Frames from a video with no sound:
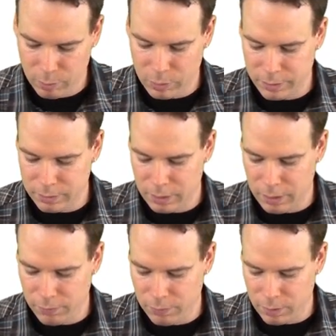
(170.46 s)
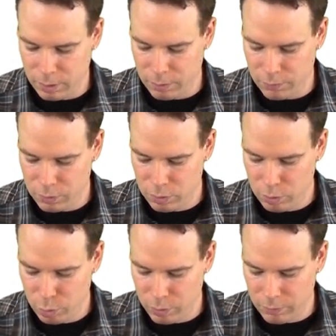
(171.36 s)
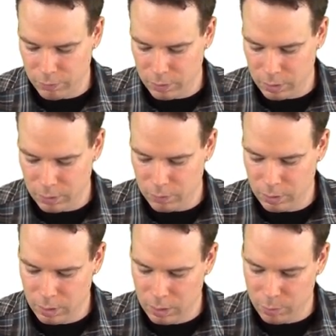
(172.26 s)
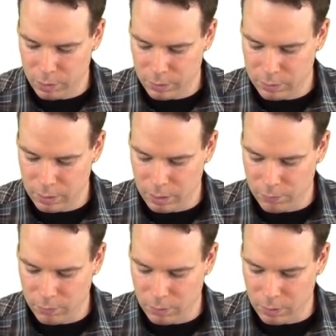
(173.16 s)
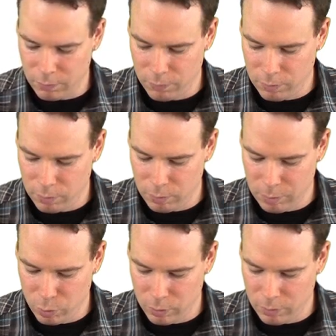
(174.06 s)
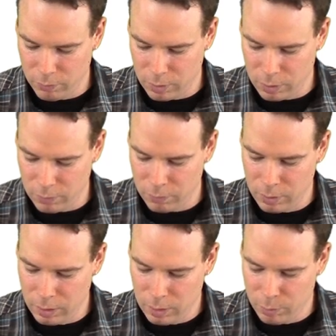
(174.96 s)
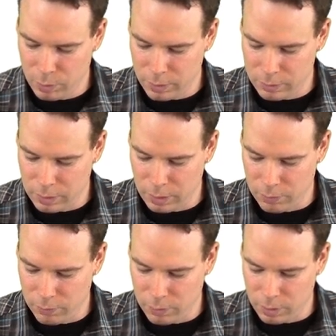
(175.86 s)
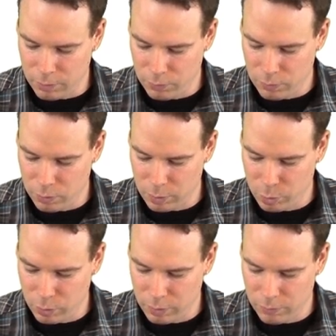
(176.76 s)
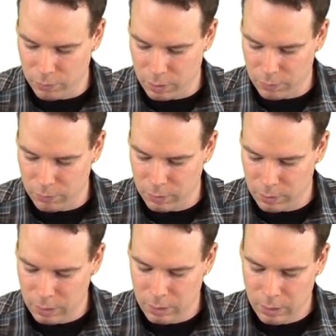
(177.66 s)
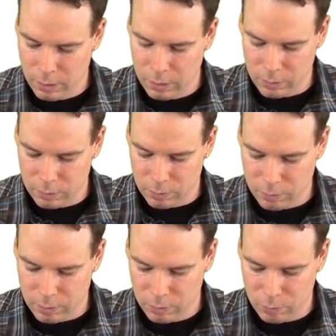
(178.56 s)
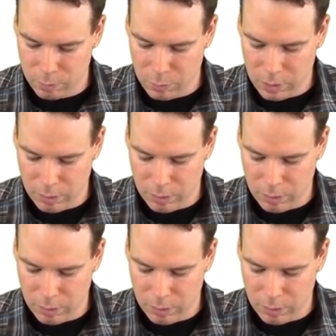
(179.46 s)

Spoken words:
plus f of 2.5 plus f of 3.5 plus f of 4.5. And so this would be